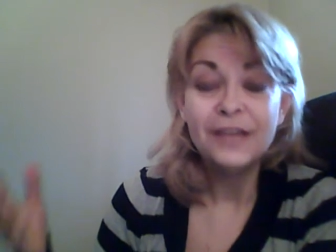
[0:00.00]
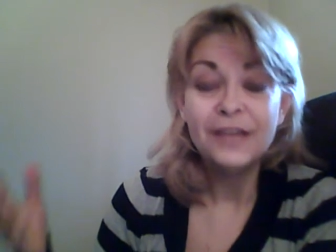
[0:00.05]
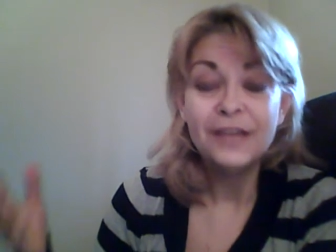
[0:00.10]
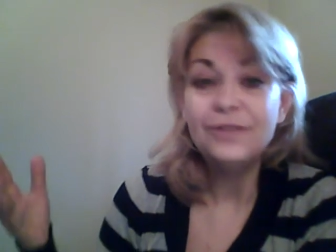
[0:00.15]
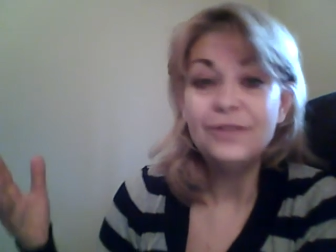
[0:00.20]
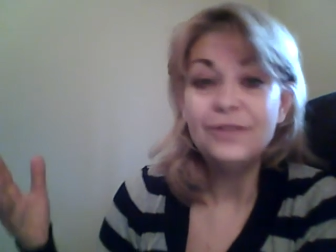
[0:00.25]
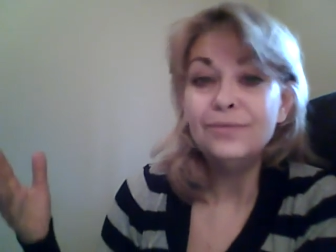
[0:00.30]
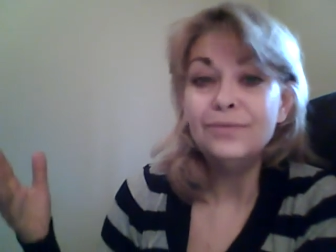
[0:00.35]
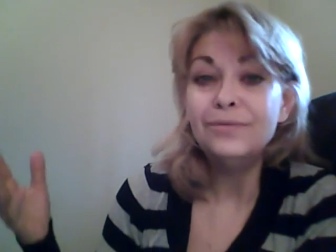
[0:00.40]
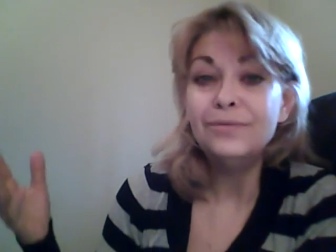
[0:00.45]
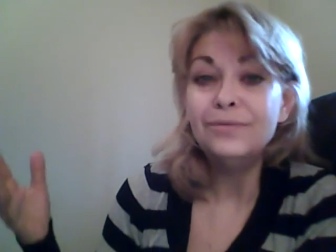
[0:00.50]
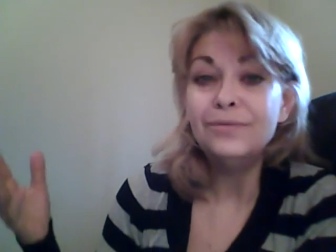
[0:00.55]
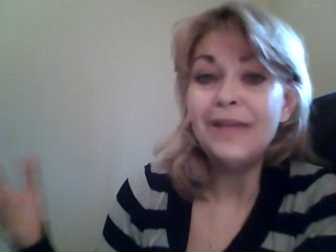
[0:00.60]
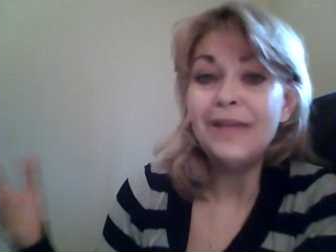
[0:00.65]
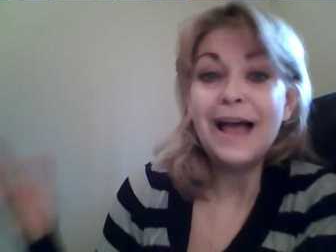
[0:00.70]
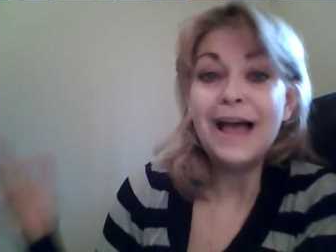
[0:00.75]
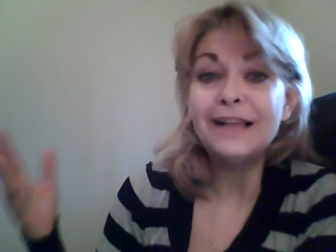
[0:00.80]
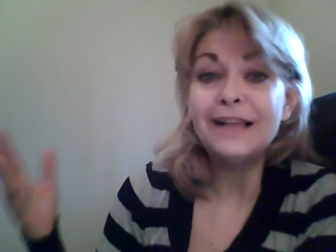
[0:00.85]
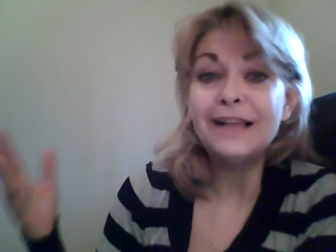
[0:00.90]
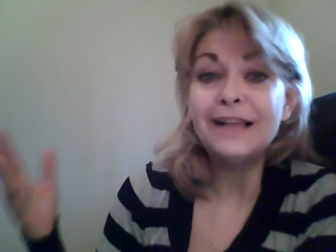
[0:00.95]
You
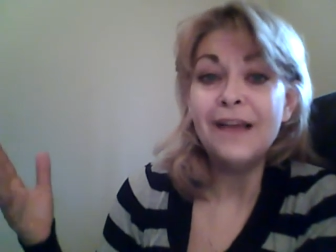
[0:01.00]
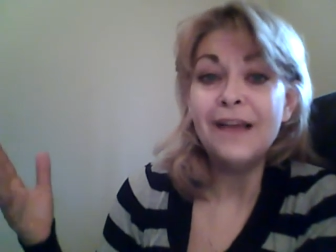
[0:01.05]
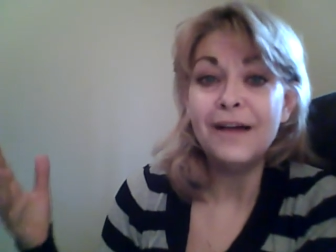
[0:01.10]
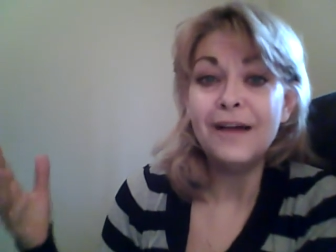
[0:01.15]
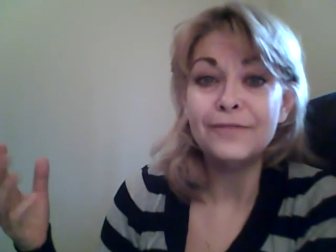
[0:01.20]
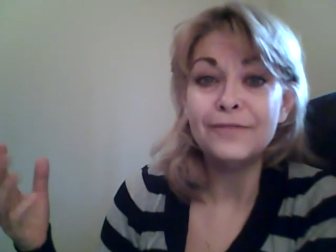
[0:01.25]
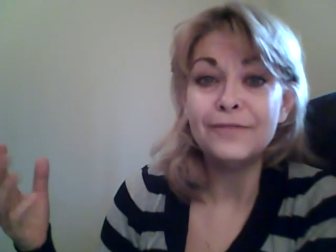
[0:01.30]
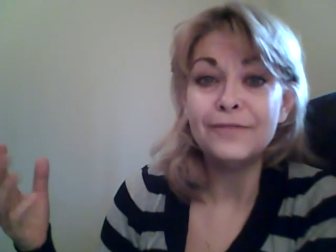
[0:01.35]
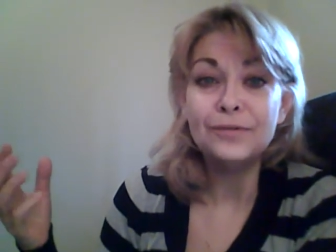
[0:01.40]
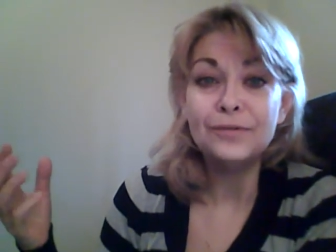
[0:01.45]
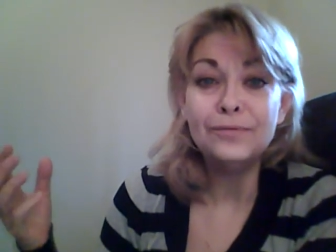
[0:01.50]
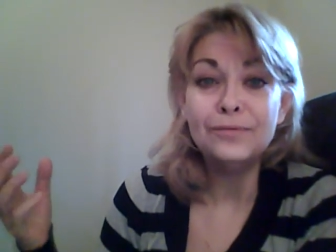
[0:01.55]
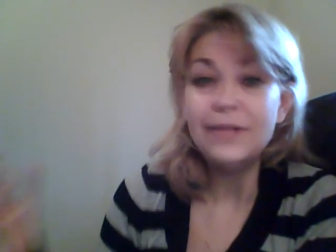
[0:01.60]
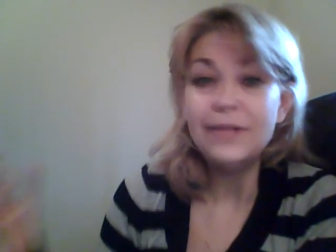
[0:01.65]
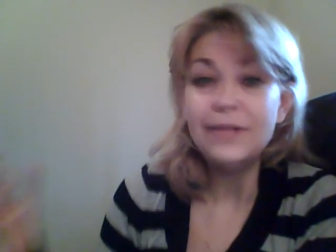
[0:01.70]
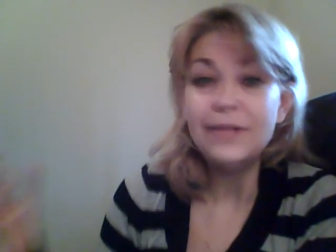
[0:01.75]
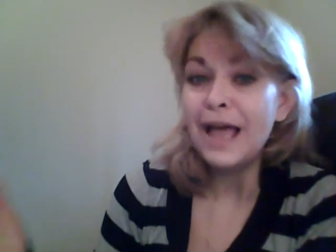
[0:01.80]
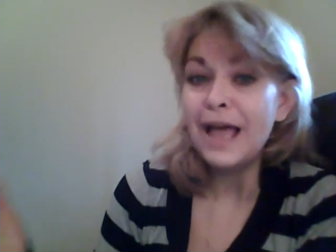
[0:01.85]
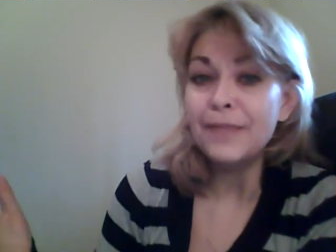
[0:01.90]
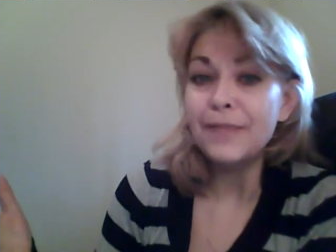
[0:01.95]
lack love. You
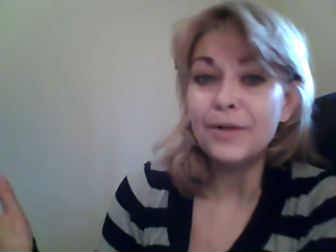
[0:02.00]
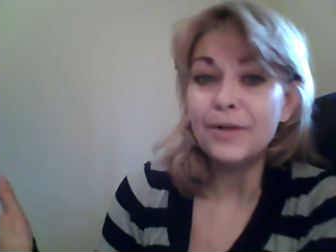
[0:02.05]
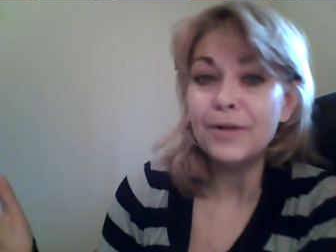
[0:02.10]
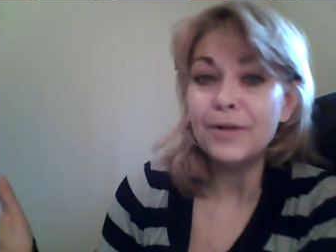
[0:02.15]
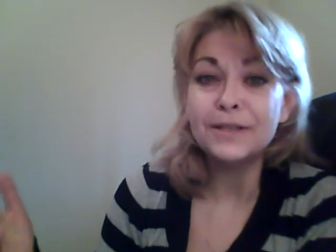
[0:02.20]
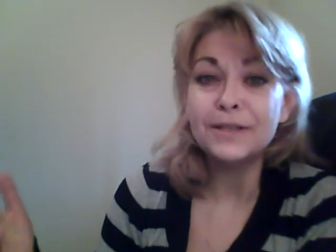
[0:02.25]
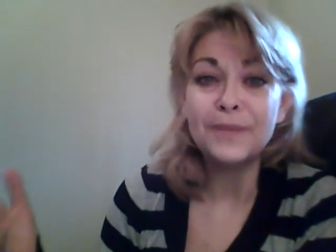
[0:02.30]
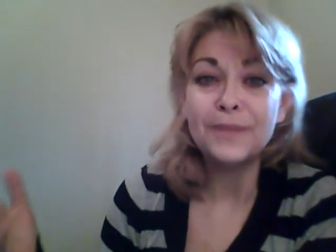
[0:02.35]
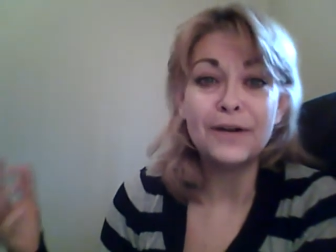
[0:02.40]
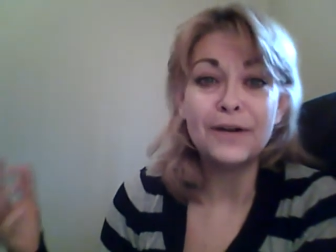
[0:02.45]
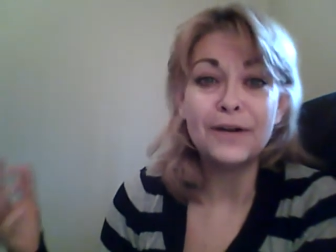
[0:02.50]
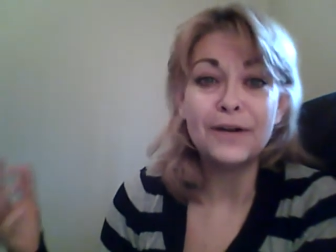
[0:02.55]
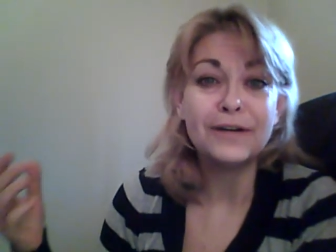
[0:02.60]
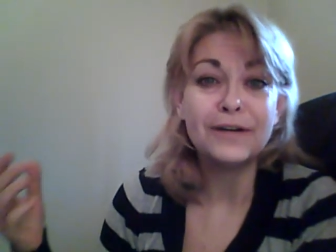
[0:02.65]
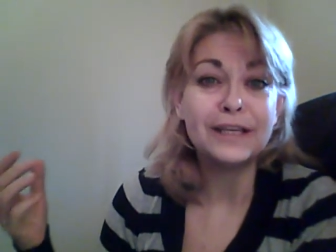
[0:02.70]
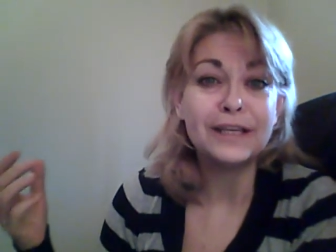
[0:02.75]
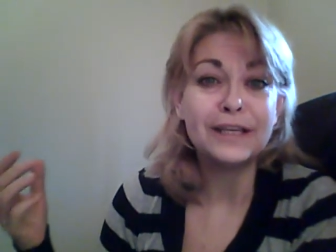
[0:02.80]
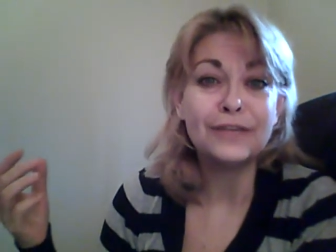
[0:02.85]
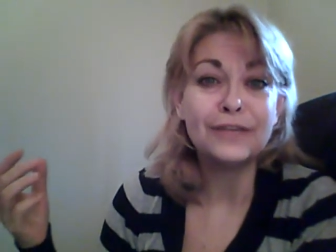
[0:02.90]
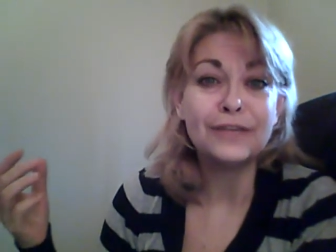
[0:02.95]
lack
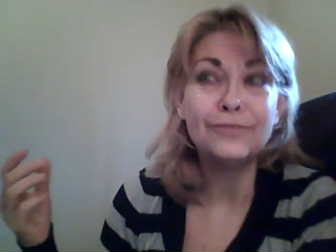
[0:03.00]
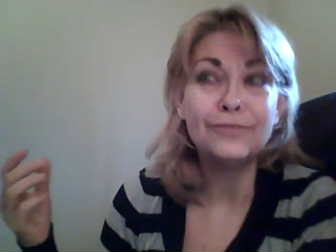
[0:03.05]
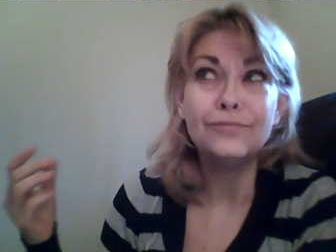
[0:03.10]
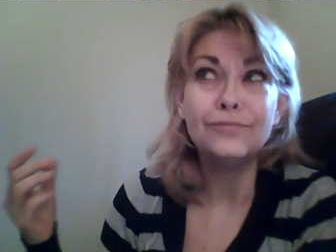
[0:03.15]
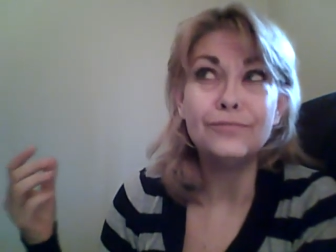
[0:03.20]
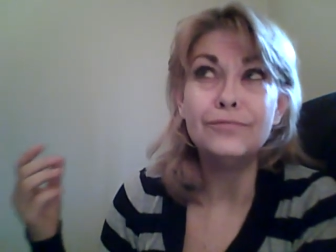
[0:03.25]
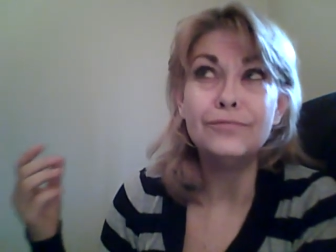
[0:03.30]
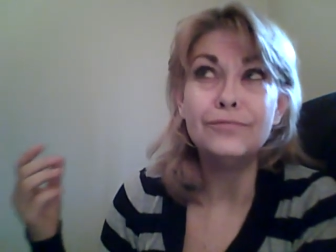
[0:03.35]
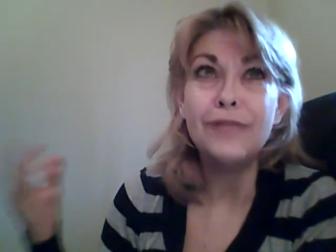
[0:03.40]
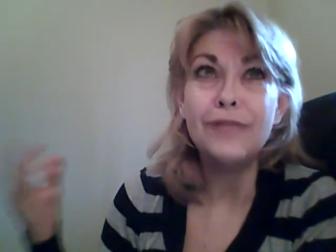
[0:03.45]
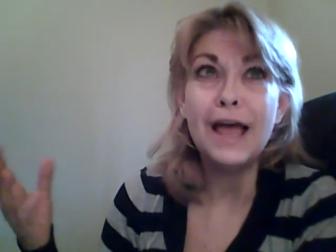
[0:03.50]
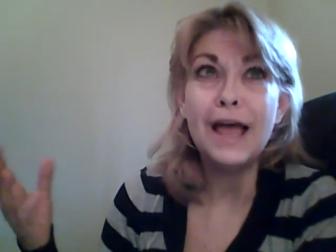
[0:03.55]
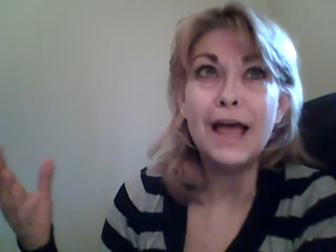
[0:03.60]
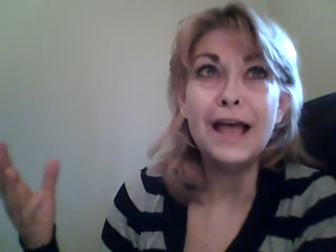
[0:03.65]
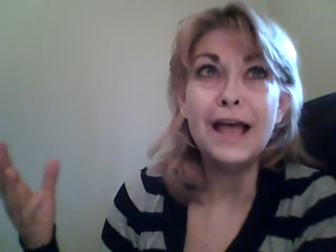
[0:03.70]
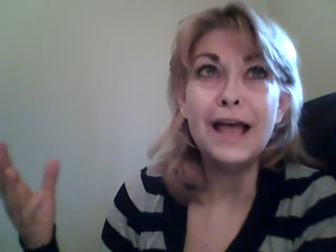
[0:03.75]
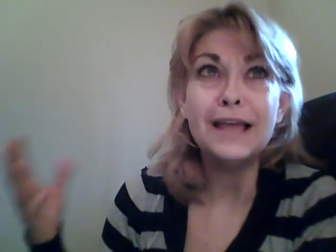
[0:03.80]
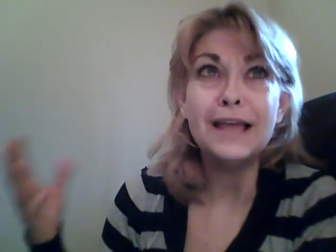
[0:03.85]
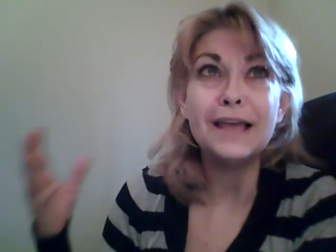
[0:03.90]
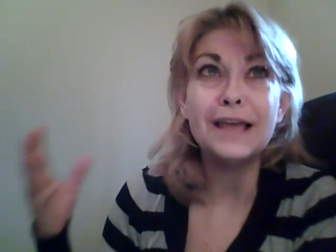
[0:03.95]
prosperity. You
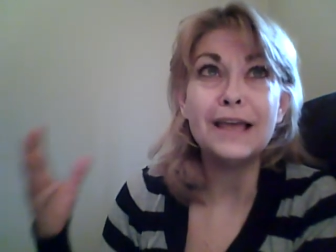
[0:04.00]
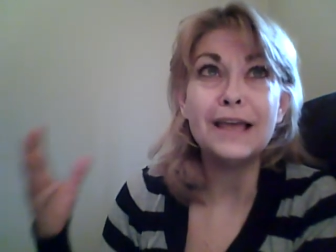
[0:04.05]
lack